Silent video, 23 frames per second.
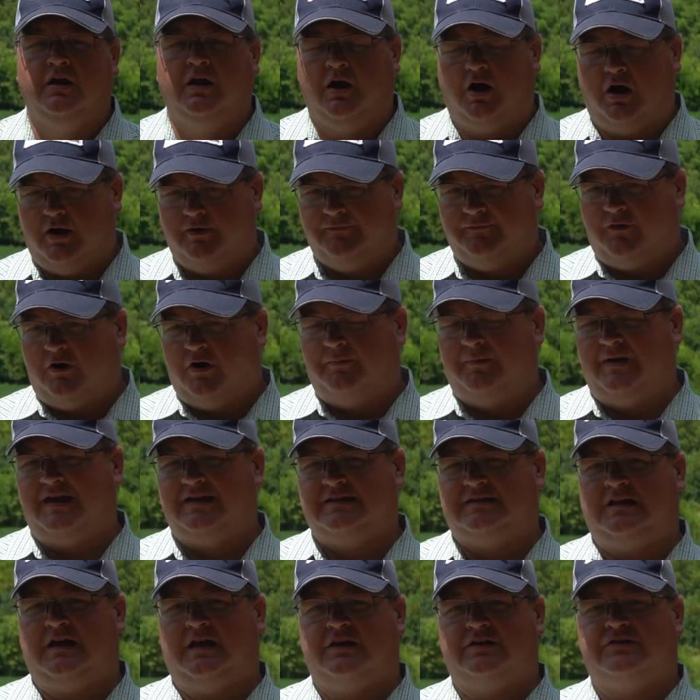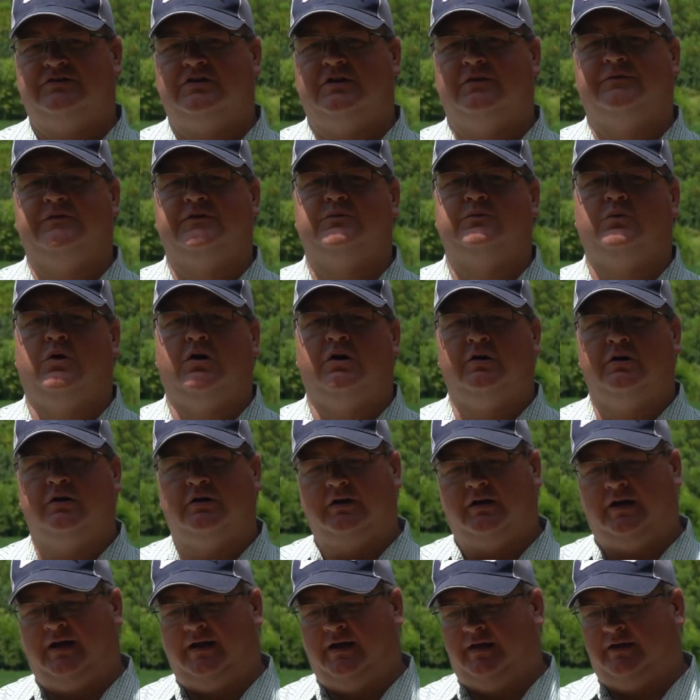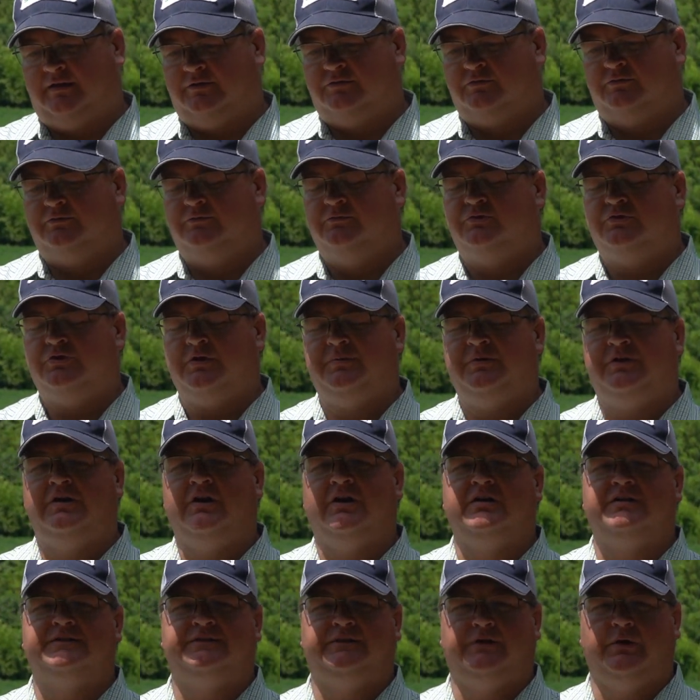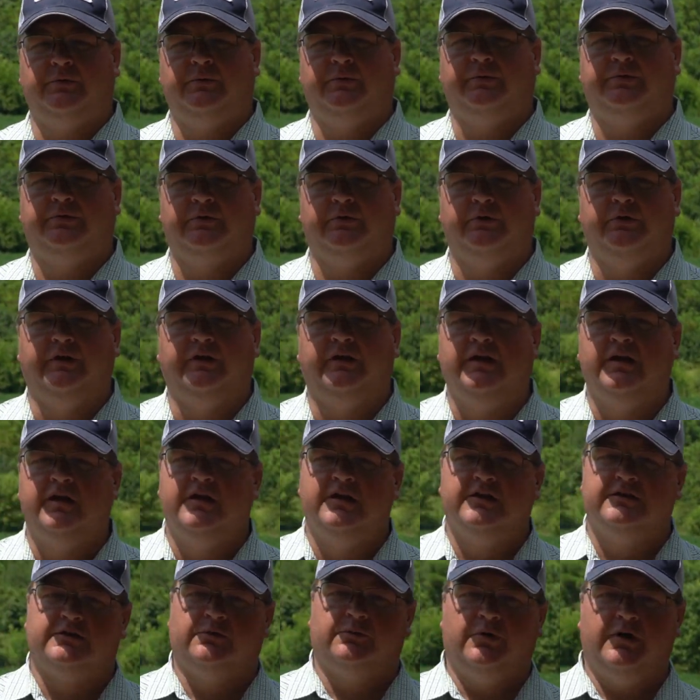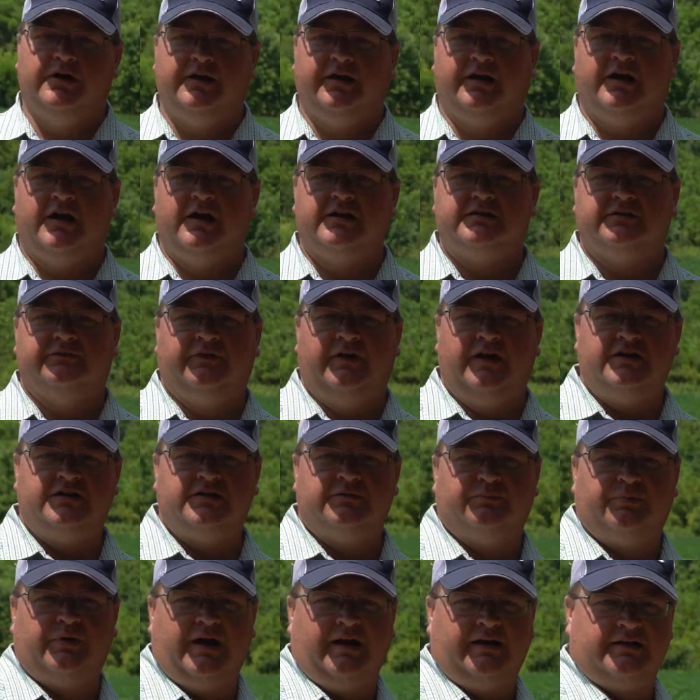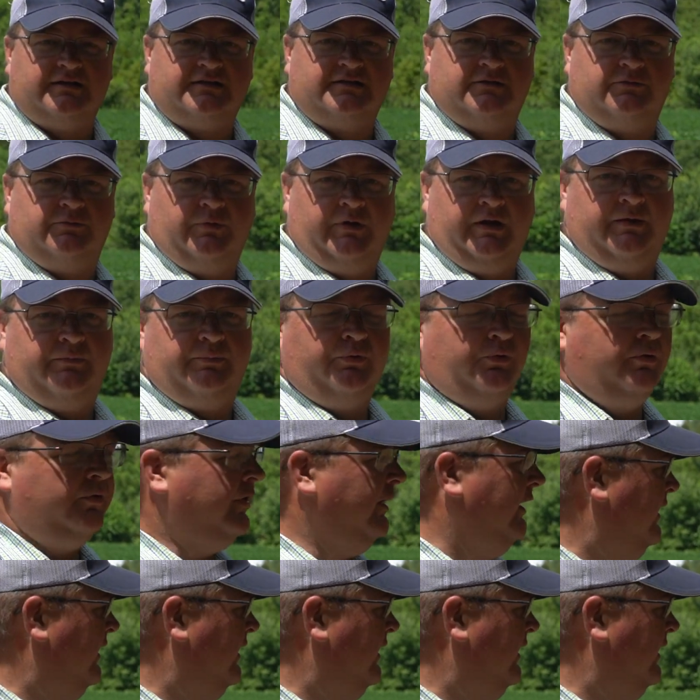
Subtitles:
Our farm has a lot of surface water, tributaries flowing through it. So one of the conservation practices we employ